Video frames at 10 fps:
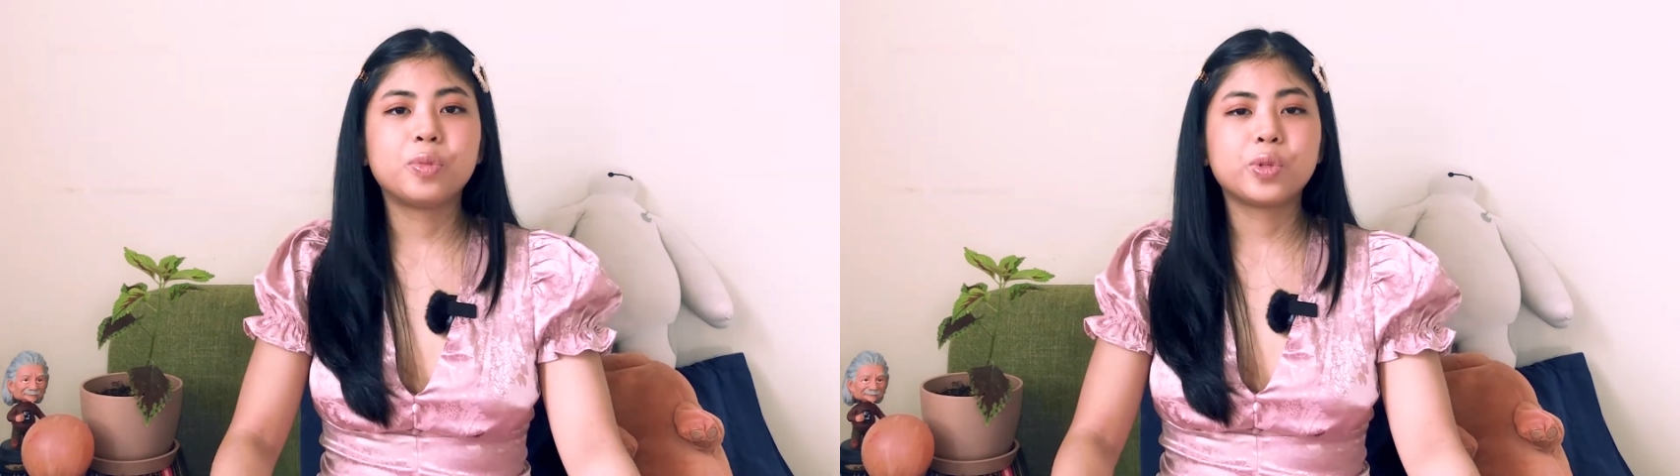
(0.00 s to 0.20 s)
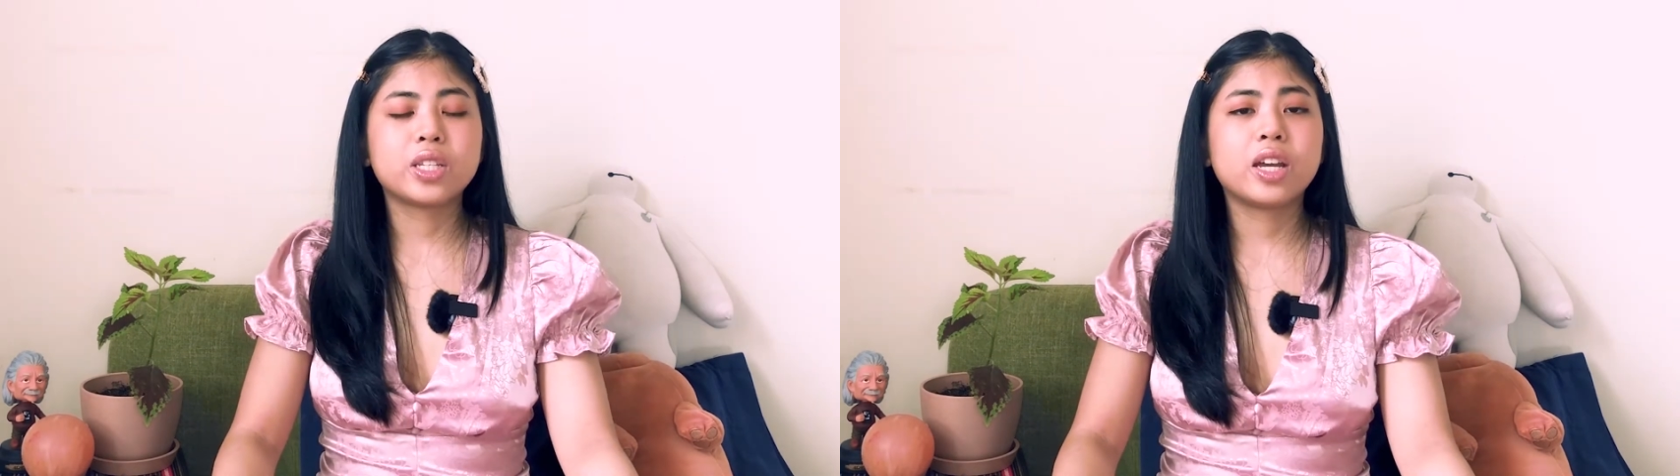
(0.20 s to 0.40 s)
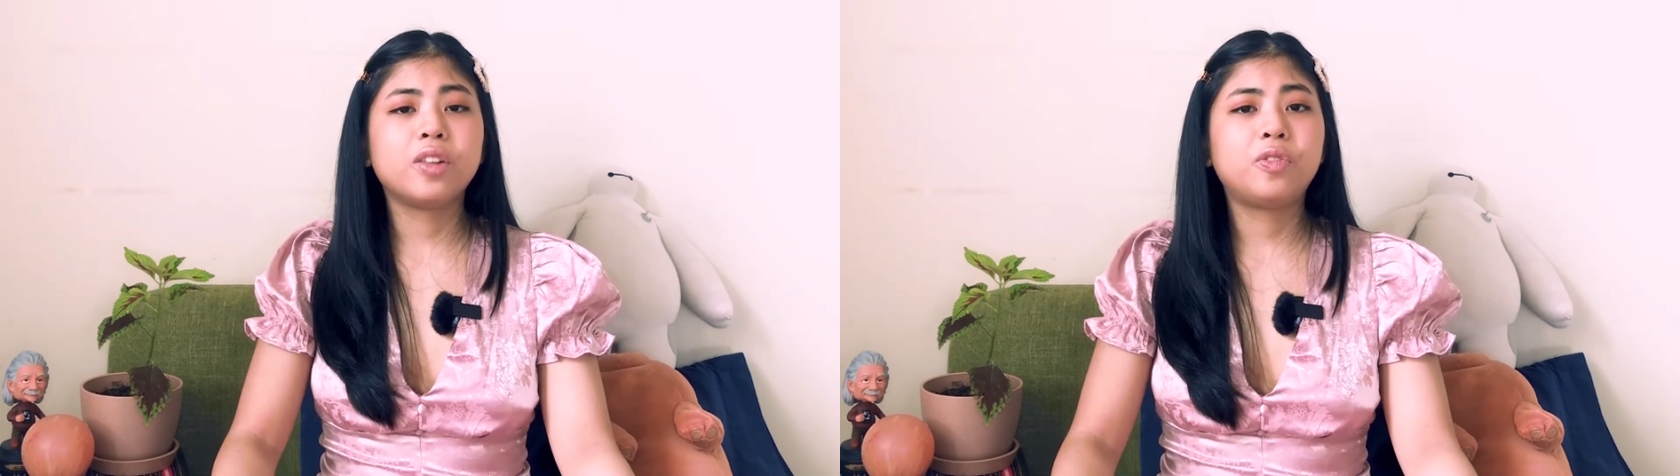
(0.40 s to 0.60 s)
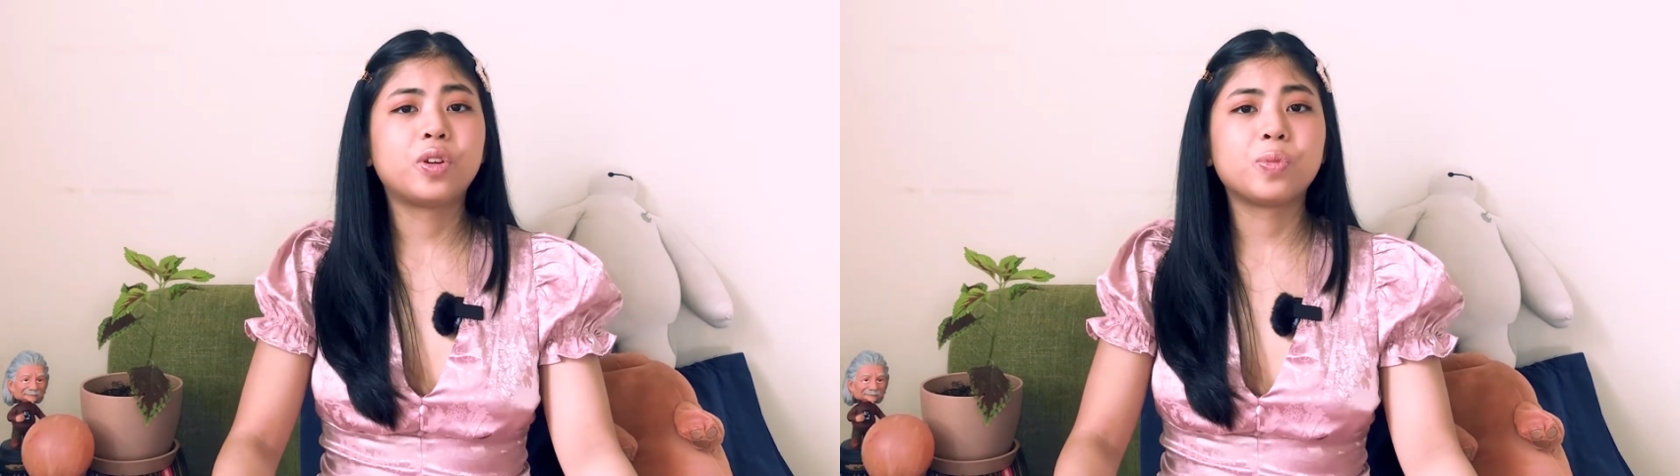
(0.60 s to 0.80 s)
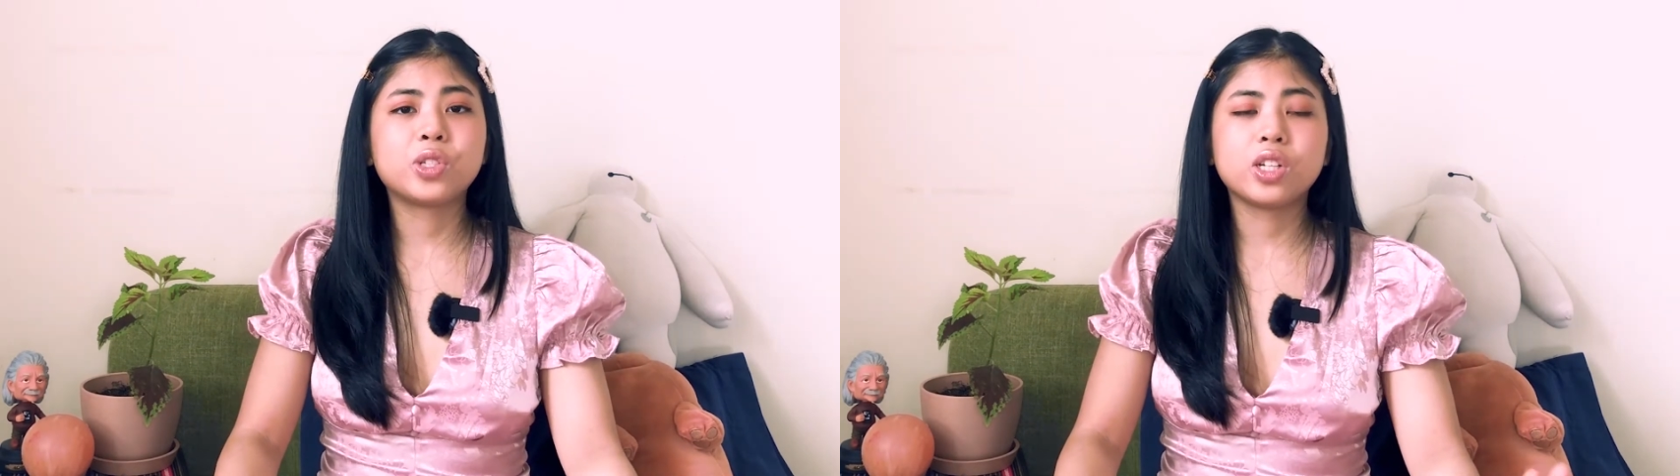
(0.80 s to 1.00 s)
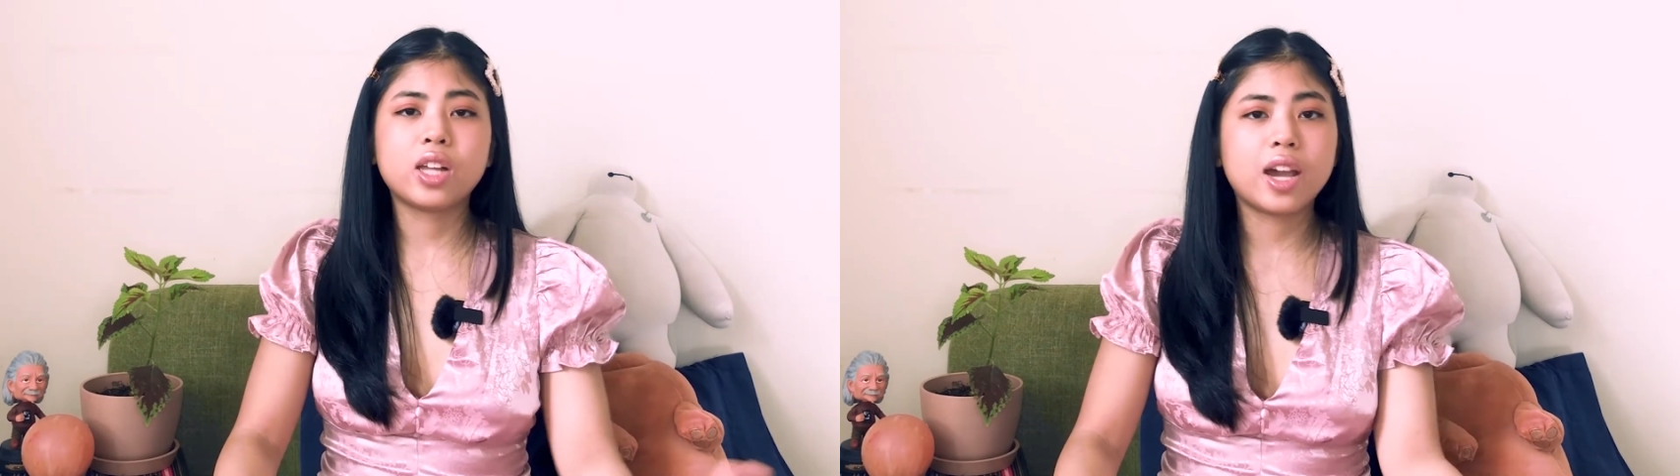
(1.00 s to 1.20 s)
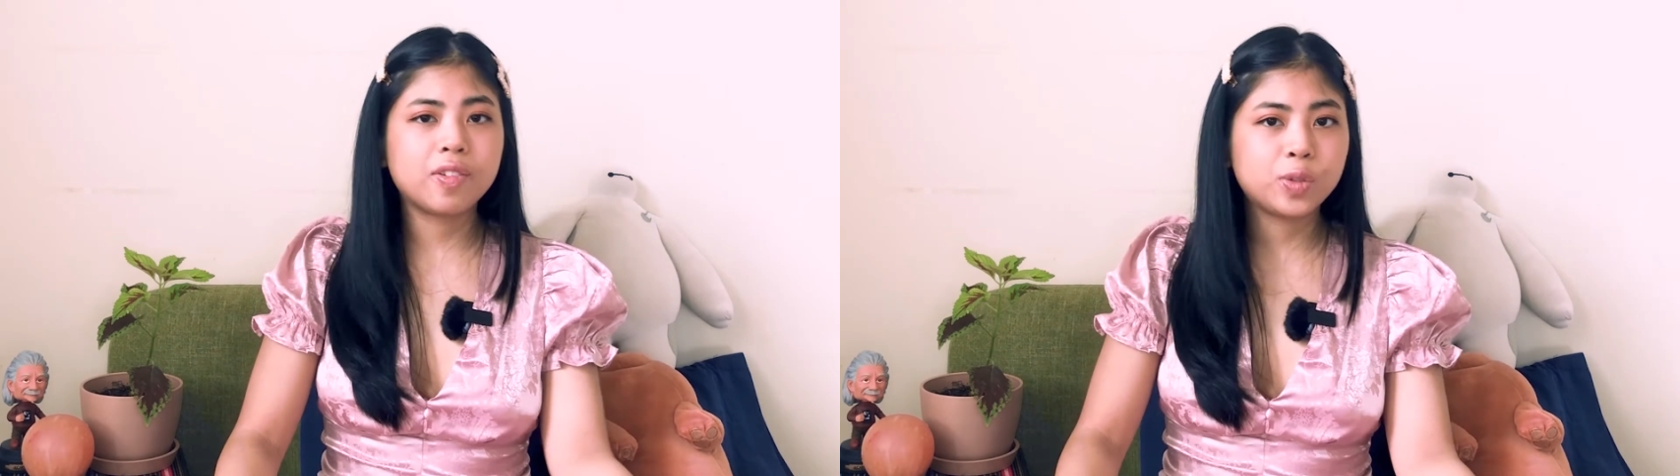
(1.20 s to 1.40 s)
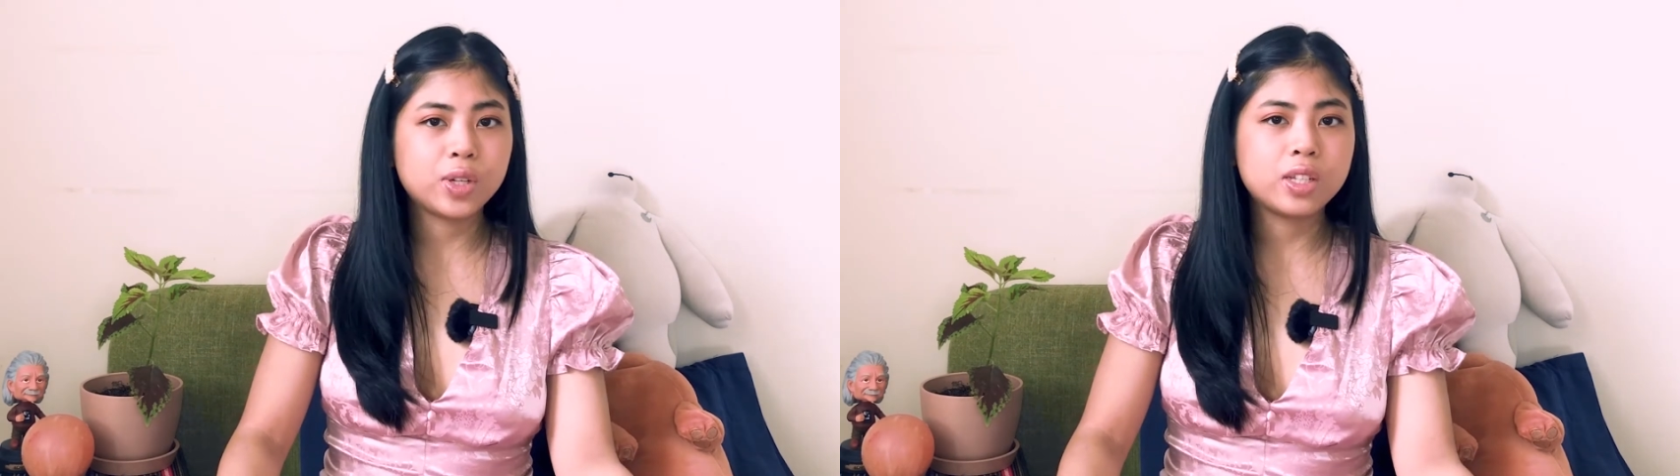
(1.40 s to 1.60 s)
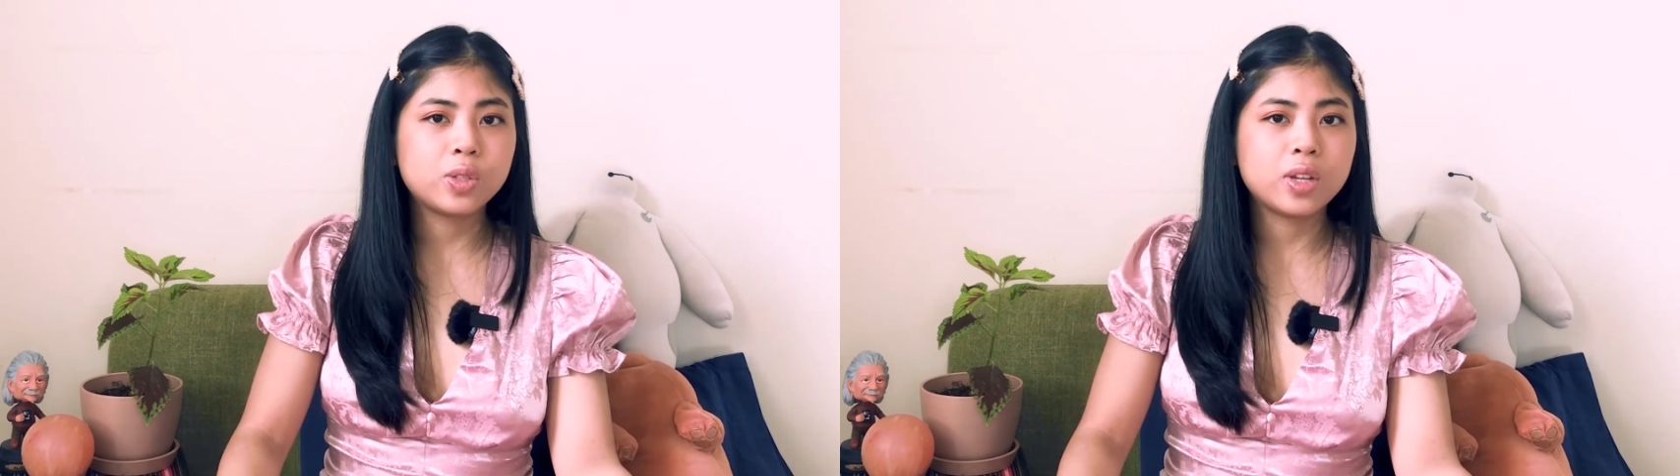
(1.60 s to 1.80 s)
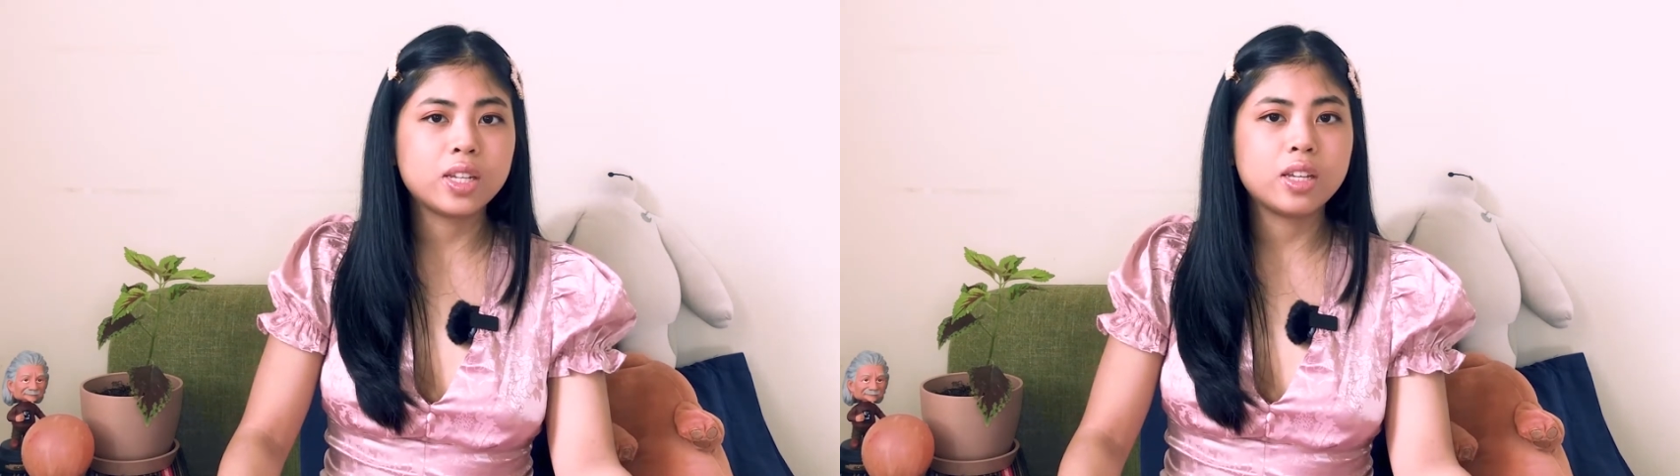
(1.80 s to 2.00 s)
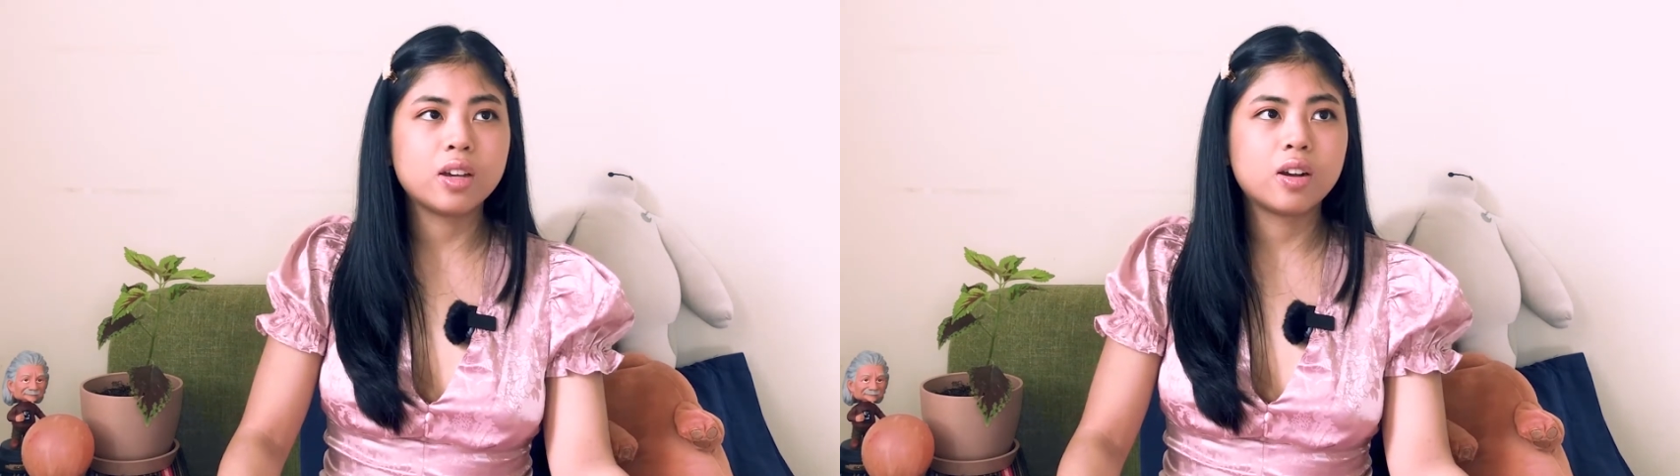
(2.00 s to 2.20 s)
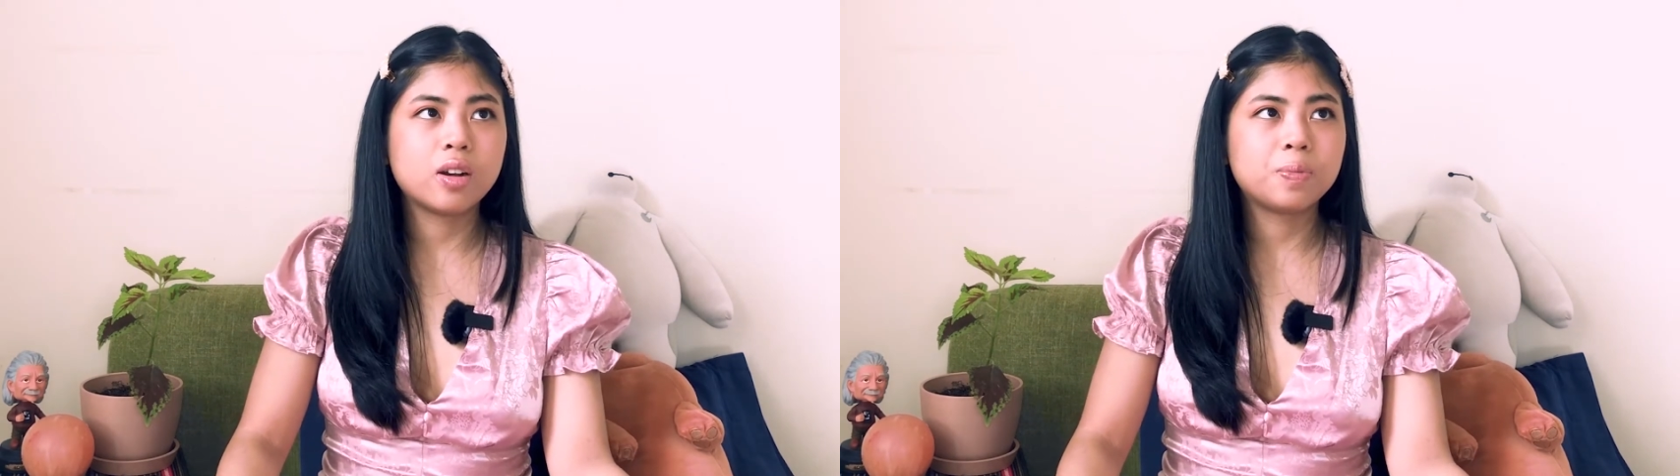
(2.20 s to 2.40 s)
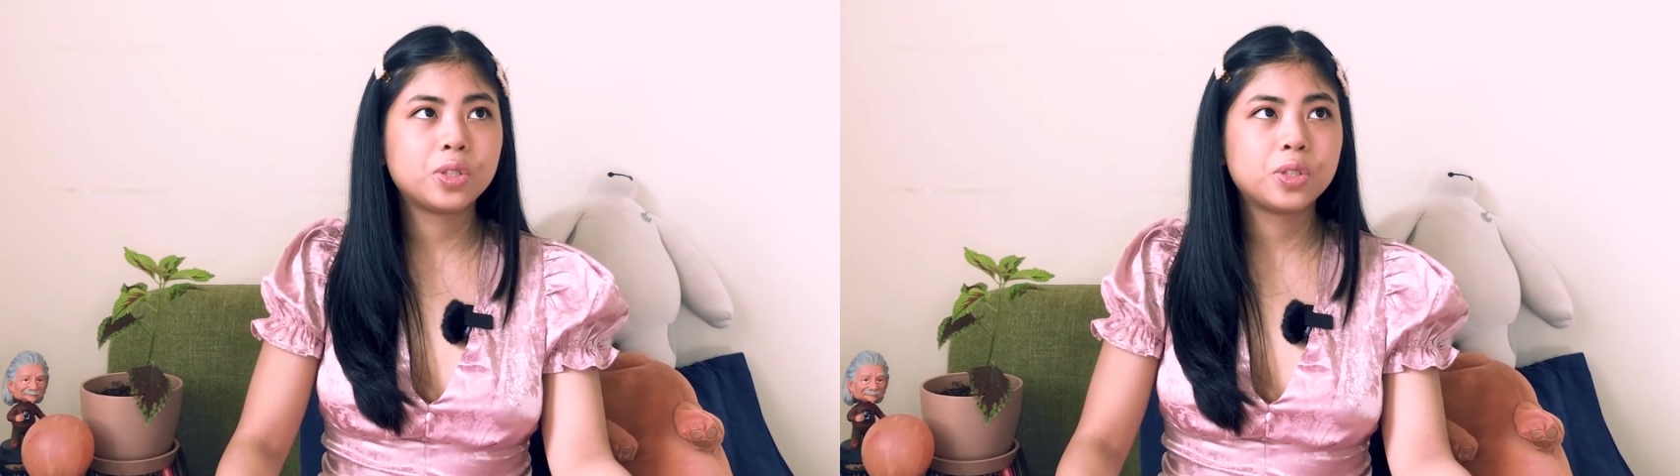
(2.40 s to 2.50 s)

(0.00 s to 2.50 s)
It was held from July of 2020 up